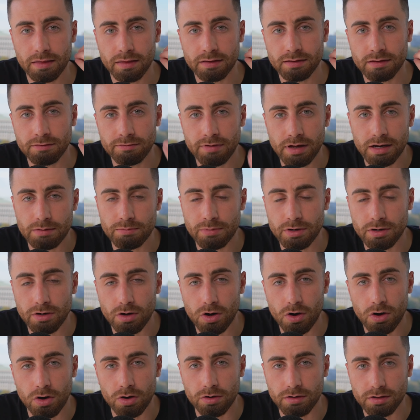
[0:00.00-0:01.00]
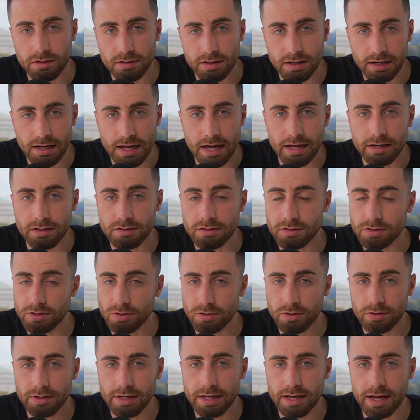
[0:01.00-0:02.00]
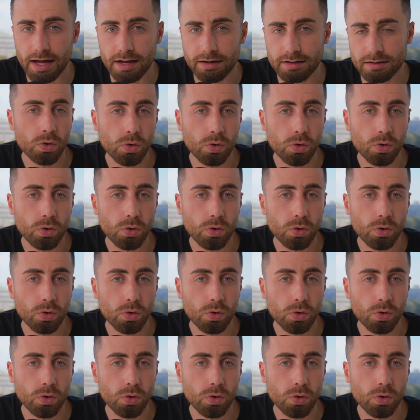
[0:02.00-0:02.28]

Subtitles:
development on the land you're looking at?